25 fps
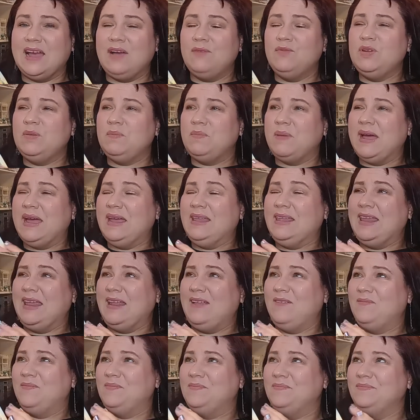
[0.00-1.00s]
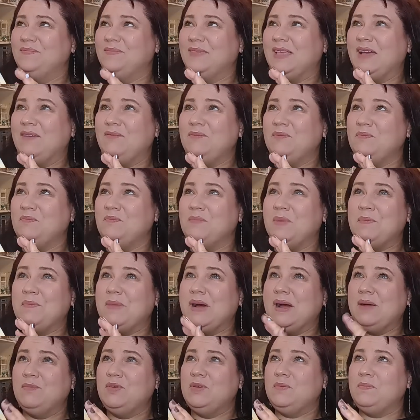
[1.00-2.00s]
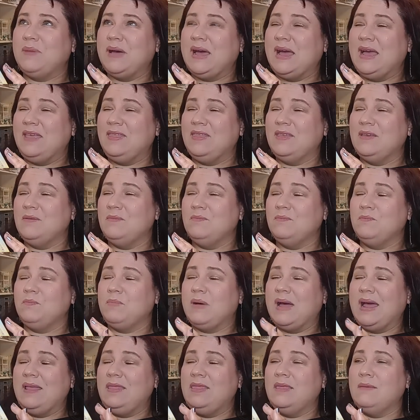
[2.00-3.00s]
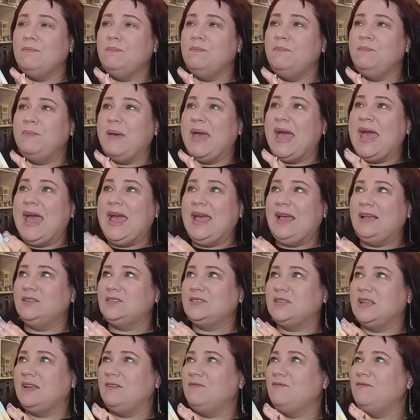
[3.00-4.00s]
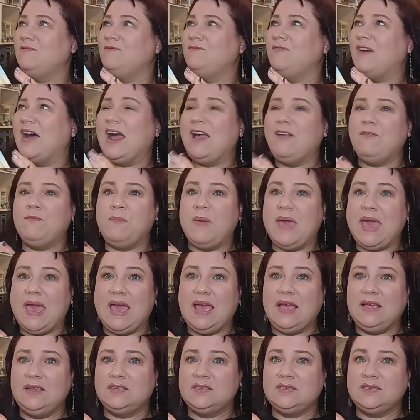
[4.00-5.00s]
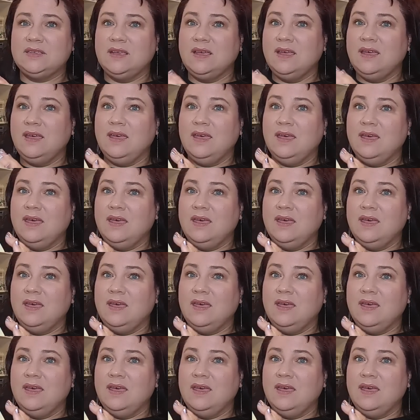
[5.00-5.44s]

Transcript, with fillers: I would buy like, I, my mom would buy them by the bags, like five bags.